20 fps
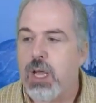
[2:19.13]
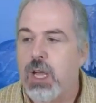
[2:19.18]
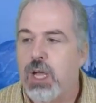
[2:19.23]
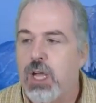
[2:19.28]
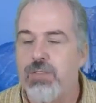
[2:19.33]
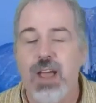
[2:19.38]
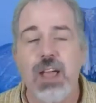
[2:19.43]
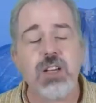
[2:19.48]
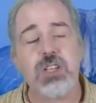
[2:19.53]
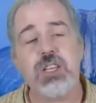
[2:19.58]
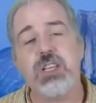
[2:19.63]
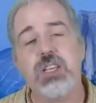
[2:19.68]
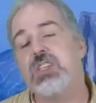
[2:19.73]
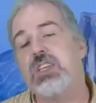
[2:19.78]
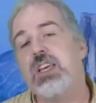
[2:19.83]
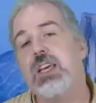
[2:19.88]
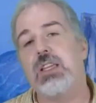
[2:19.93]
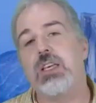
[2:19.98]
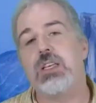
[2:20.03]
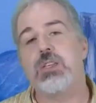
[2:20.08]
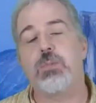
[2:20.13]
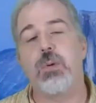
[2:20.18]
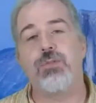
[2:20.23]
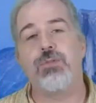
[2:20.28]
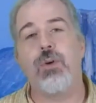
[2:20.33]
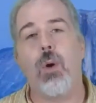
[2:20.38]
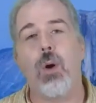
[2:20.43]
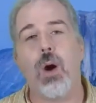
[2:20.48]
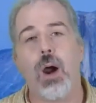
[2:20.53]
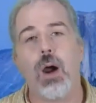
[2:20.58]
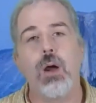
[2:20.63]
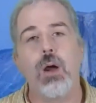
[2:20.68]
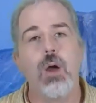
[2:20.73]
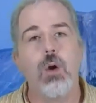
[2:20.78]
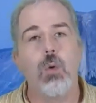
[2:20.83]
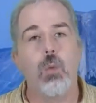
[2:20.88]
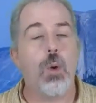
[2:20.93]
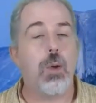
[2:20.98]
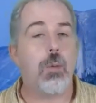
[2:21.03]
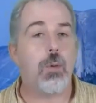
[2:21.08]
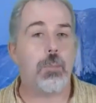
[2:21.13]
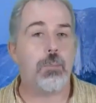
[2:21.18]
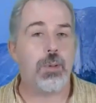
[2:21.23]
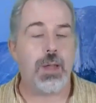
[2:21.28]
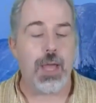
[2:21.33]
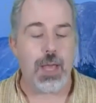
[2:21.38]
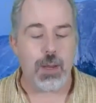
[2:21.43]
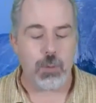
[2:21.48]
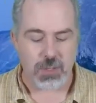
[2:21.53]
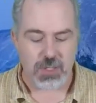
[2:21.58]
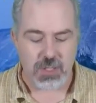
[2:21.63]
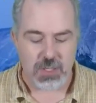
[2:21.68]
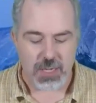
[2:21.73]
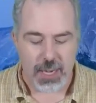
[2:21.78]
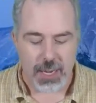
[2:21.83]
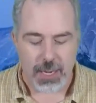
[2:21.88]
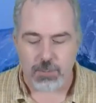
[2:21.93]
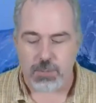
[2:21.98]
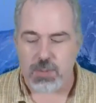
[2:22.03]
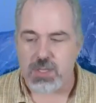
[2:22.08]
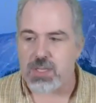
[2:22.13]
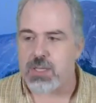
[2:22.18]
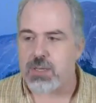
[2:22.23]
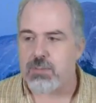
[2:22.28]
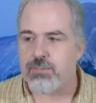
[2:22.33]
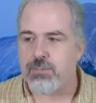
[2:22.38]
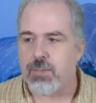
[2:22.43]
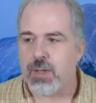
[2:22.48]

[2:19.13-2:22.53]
You've actually seen this before when we were playing with types.